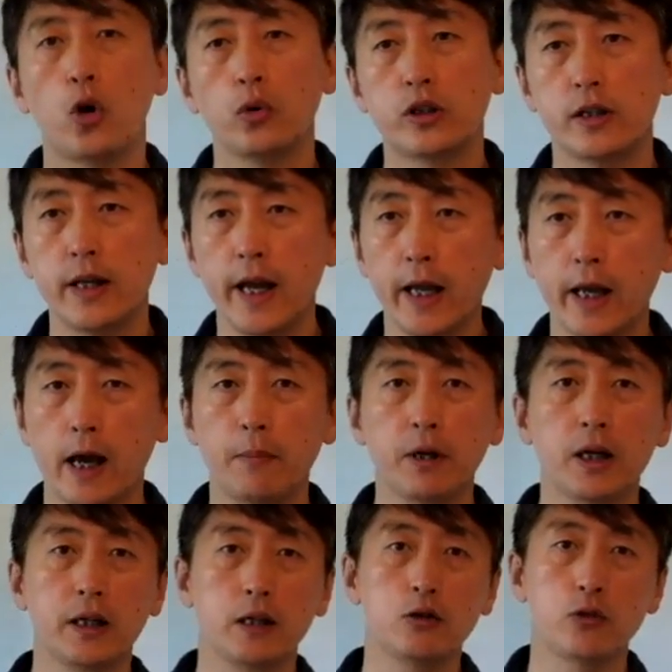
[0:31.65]
today I'm going
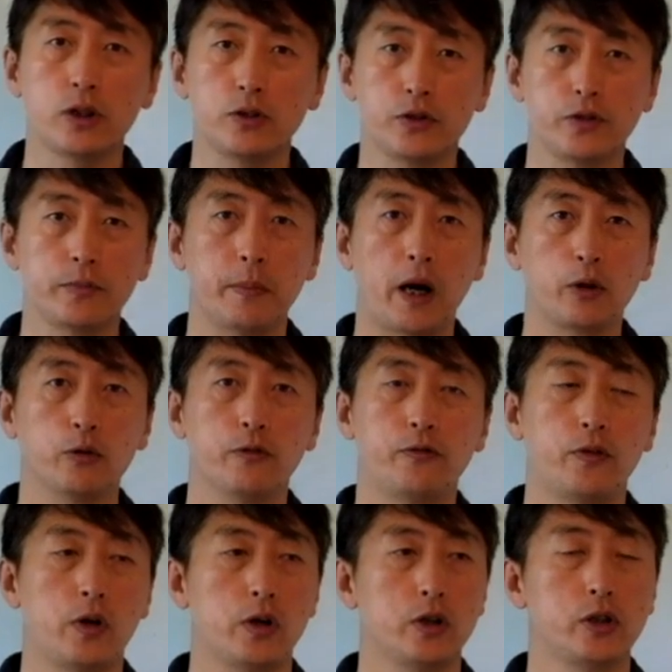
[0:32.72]
to introduce the model
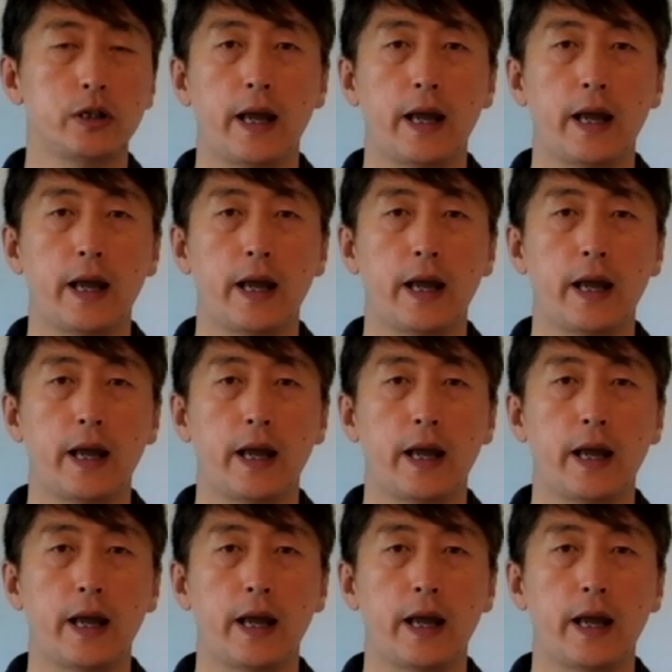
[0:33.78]
first,